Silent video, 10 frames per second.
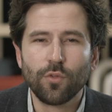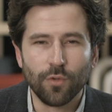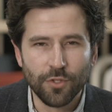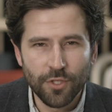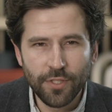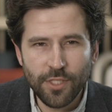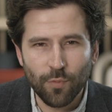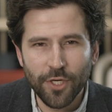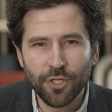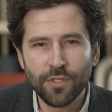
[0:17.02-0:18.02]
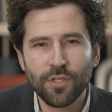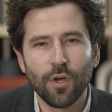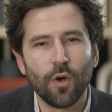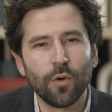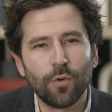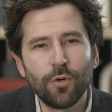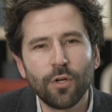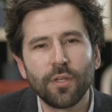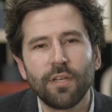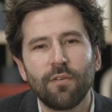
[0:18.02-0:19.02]
To answer these questions,
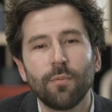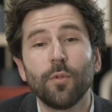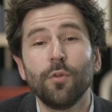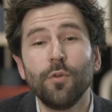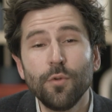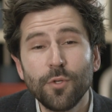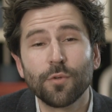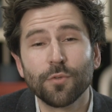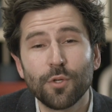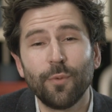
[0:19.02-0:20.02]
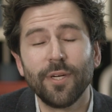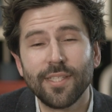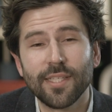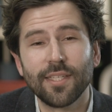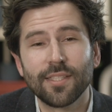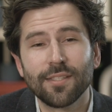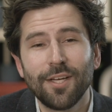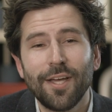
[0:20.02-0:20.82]
Google developed News Consumer Insights.